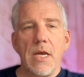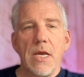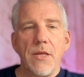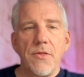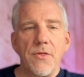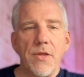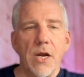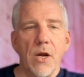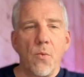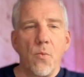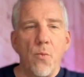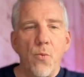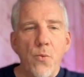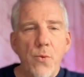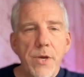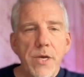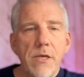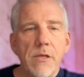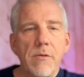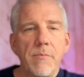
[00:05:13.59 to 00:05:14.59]
There
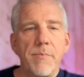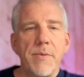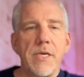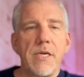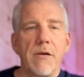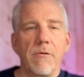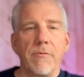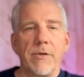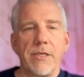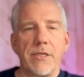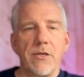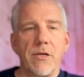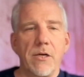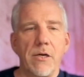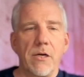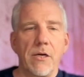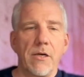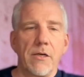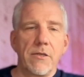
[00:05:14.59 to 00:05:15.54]
will be a return